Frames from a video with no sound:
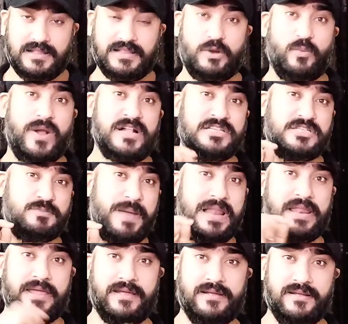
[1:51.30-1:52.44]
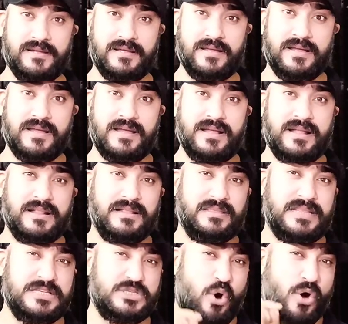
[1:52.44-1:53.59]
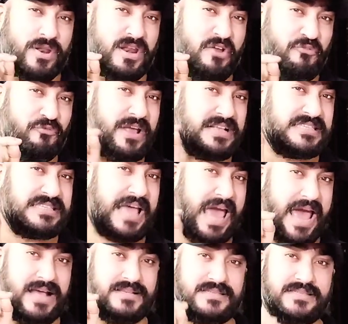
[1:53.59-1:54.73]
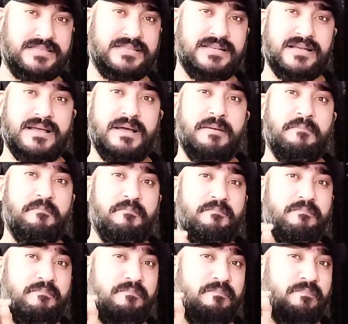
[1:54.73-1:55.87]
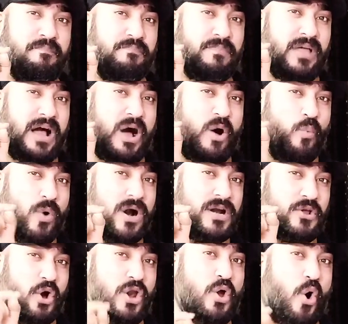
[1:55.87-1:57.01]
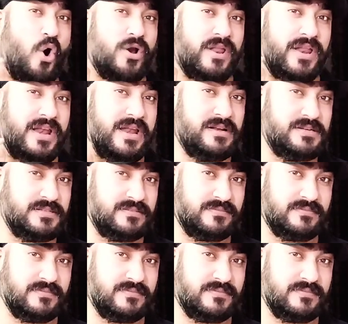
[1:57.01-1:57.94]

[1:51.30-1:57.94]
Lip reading: that while spelling, this Honorifics has a word called honor in it.